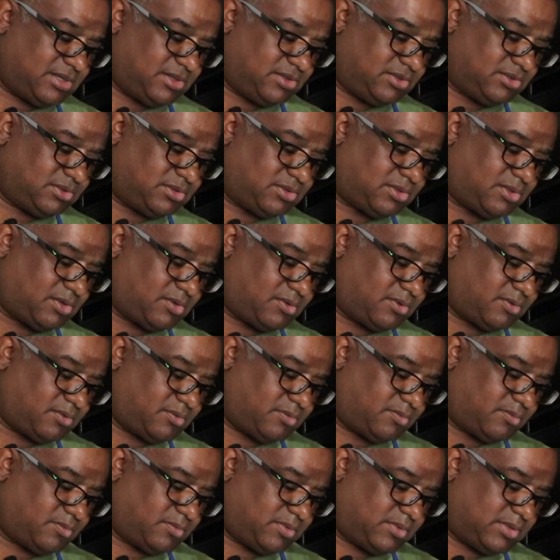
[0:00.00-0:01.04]
So
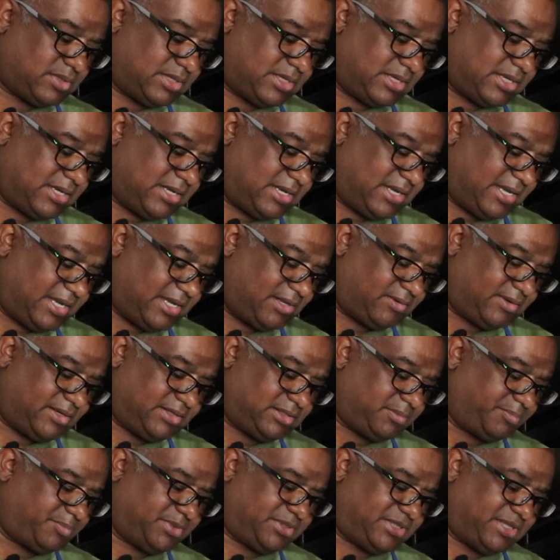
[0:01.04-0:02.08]
I don't have
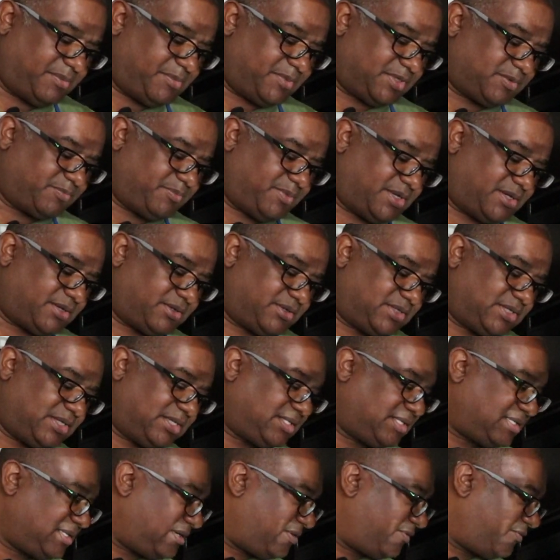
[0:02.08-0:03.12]
to put that much butter,
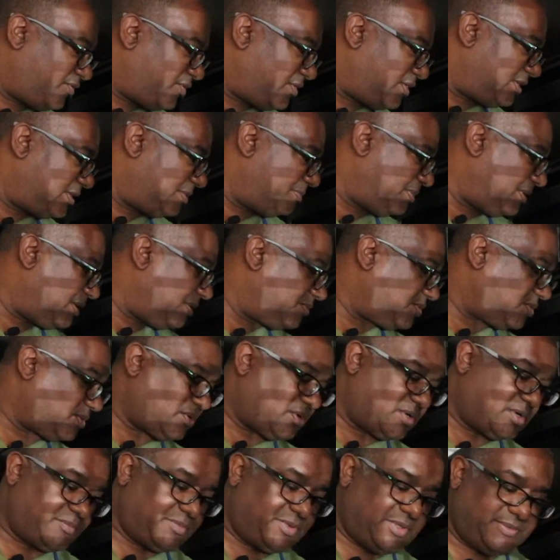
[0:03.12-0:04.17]
just enough for it to be
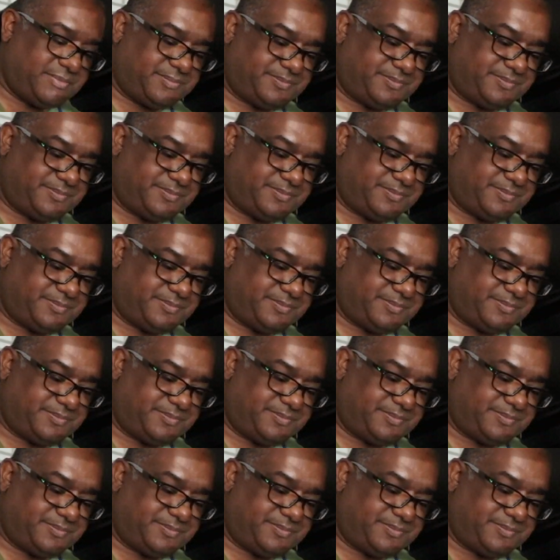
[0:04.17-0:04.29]
absorbed.